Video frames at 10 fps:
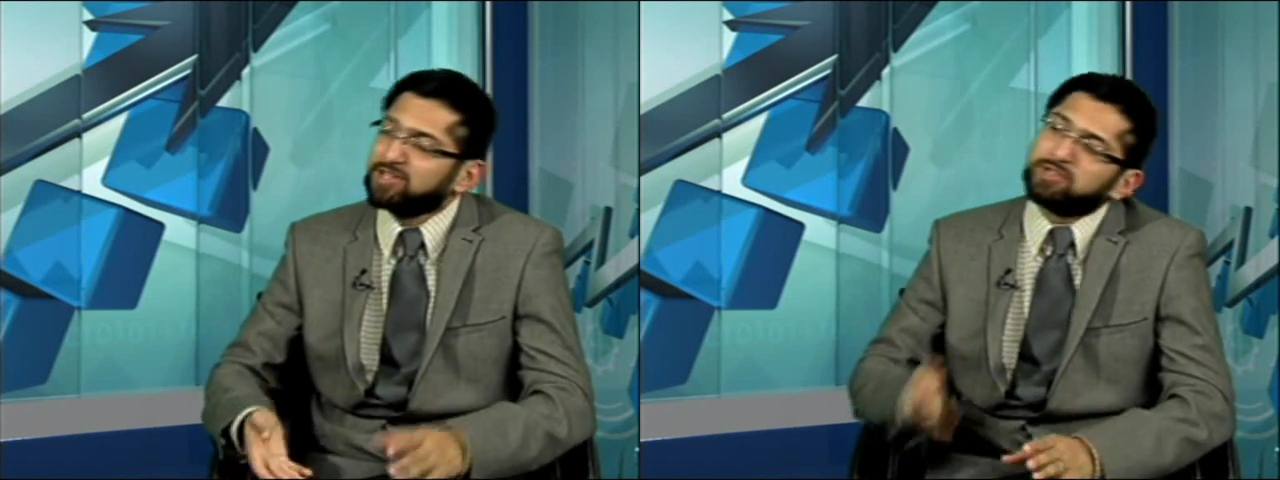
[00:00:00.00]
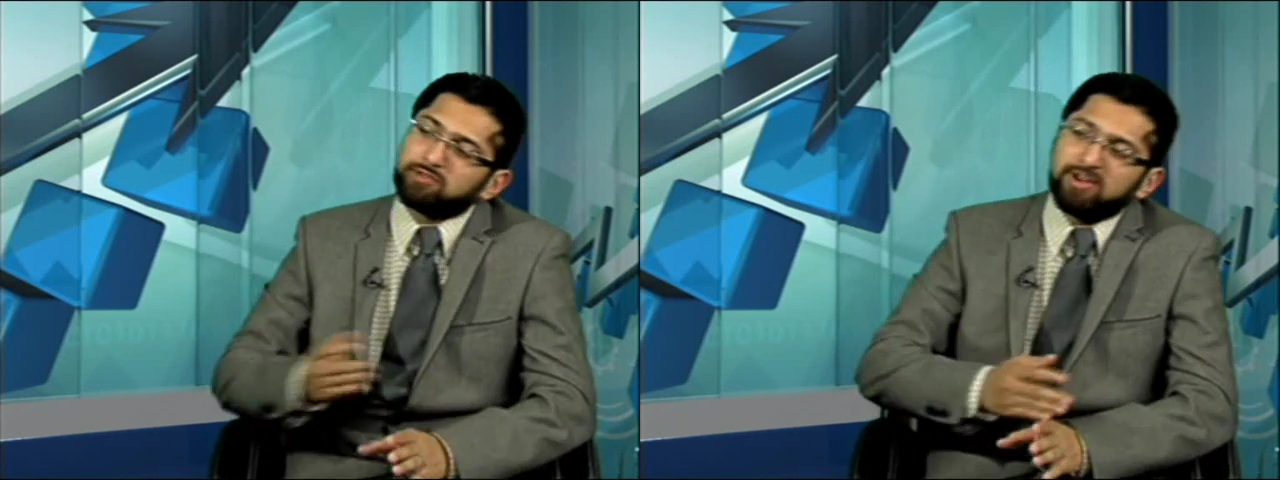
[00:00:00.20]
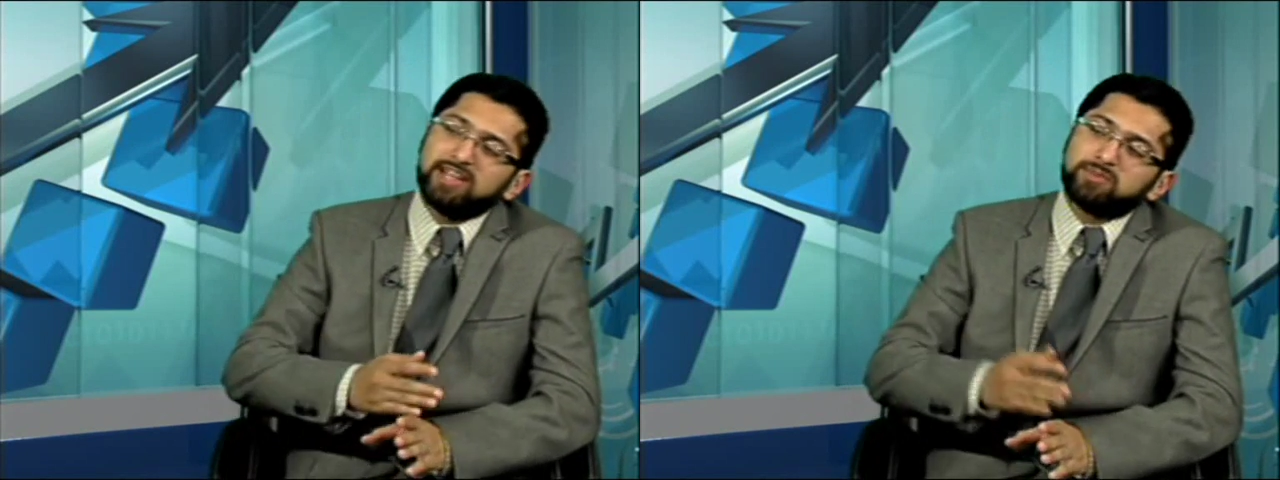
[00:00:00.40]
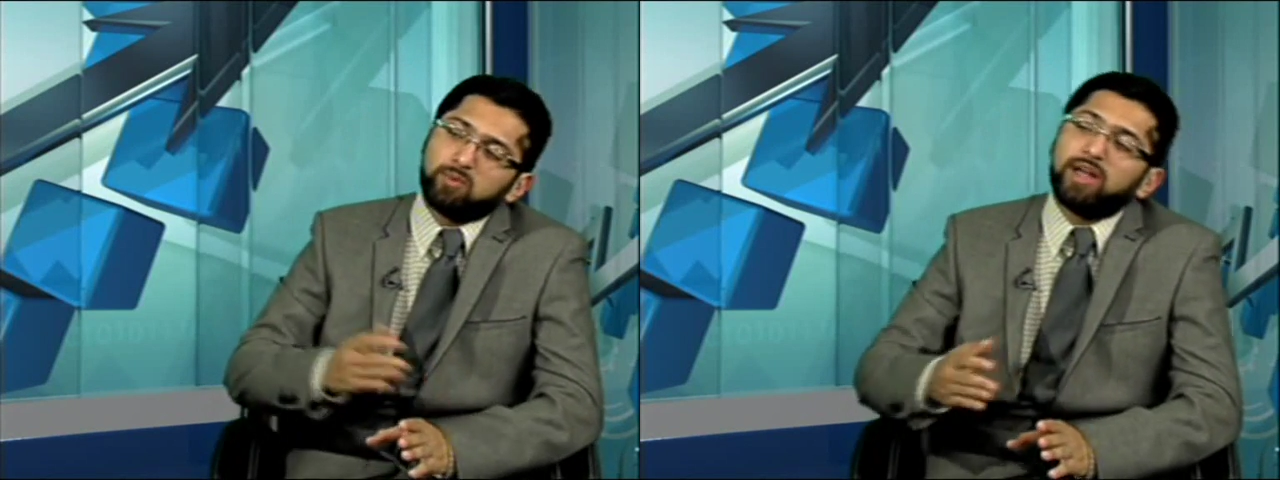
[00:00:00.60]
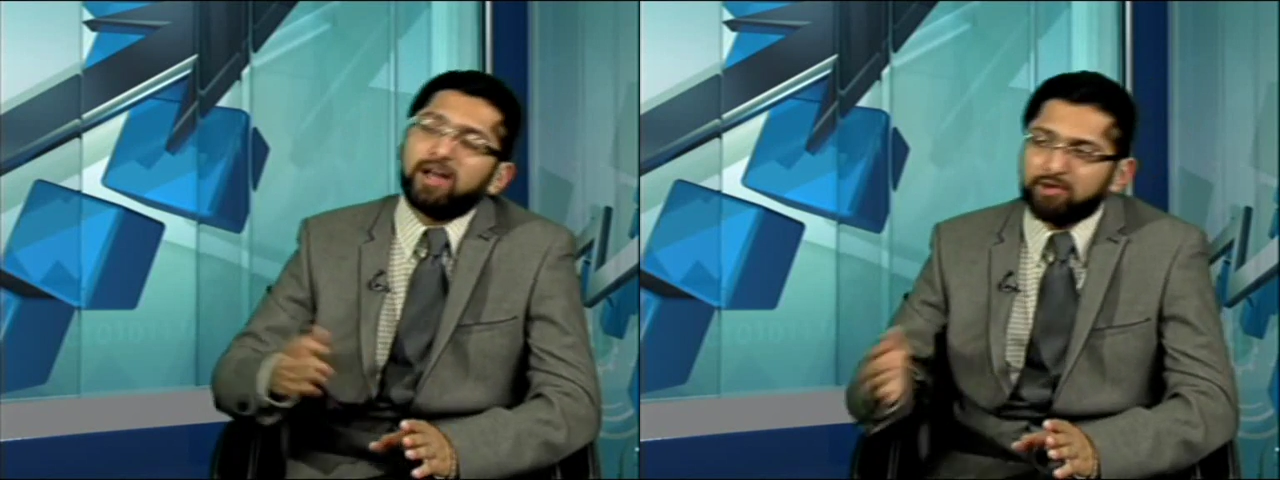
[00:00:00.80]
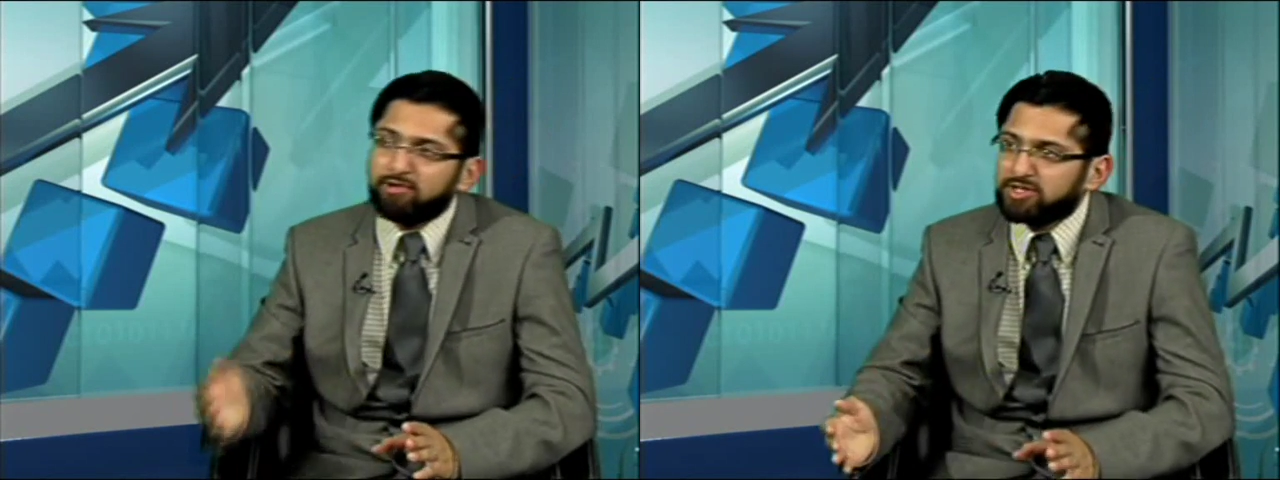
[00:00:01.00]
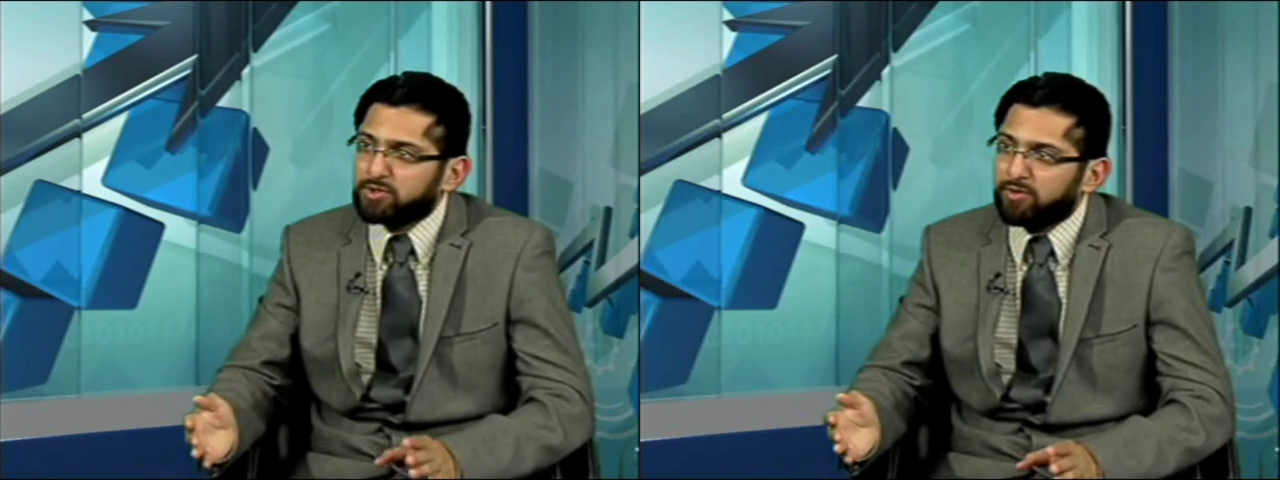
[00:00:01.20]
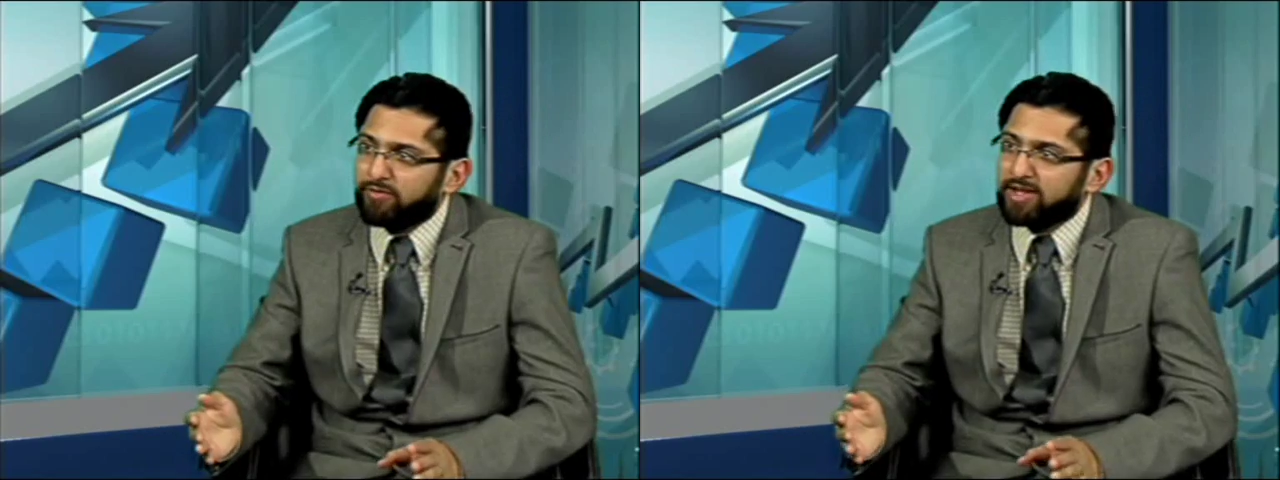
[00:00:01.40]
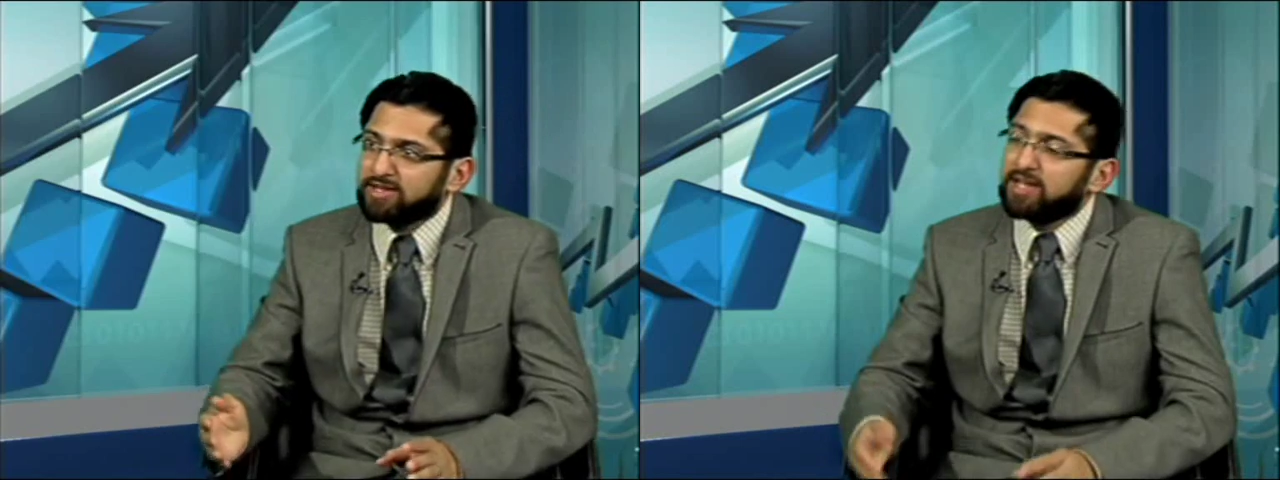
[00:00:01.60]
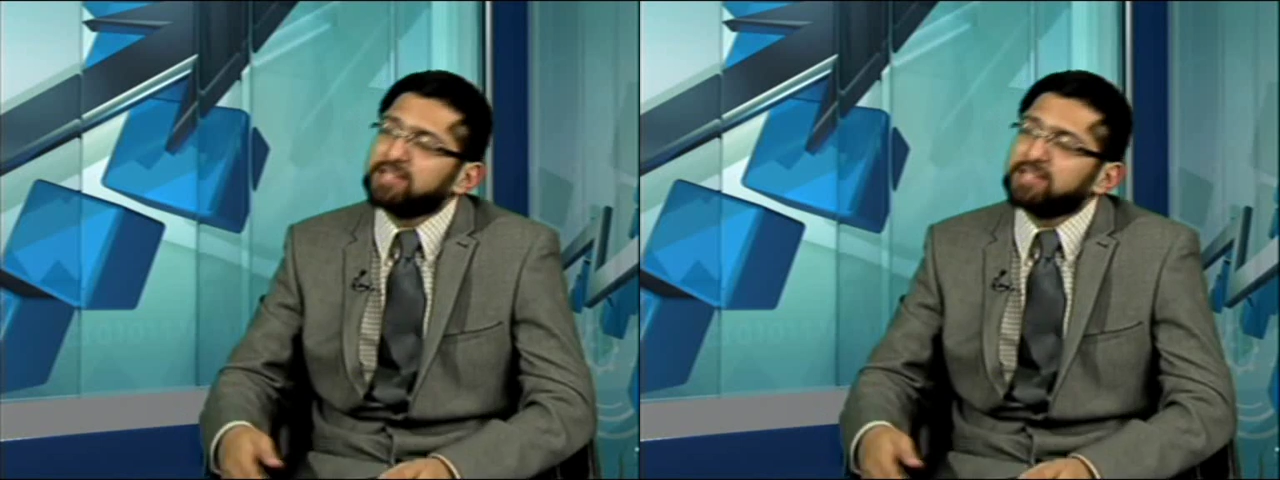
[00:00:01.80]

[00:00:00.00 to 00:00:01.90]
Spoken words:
So the riots will have a gradual effect.